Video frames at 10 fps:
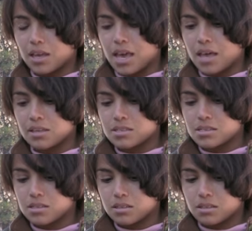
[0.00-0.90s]
and
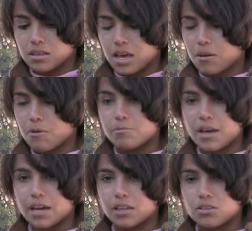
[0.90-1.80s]
I went
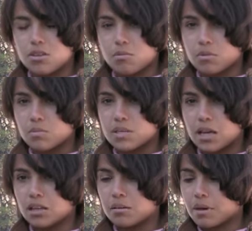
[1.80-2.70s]
back into the room
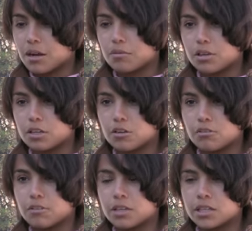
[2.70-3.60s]
telling them I really
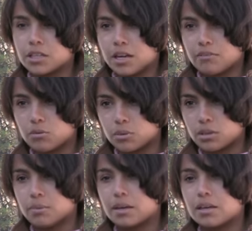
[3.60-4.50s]
don't feel good, I have a
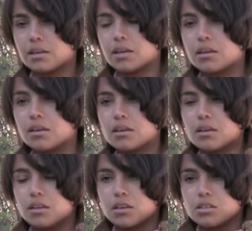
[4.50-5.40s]
really bad headache.
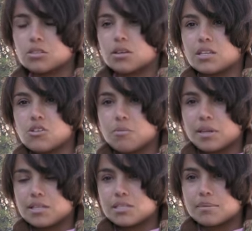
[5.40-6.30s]
So they told
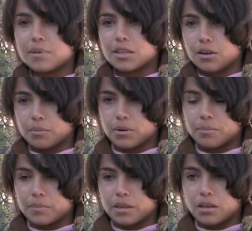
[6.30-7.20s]
me to sleep in their
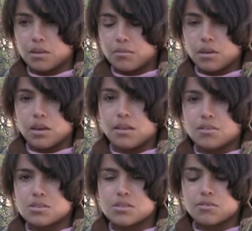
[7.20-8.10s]
room,
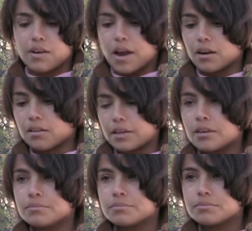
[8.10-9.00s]
and
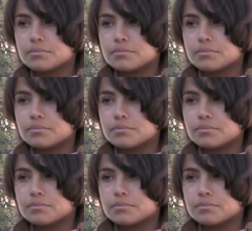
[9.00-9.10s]
finally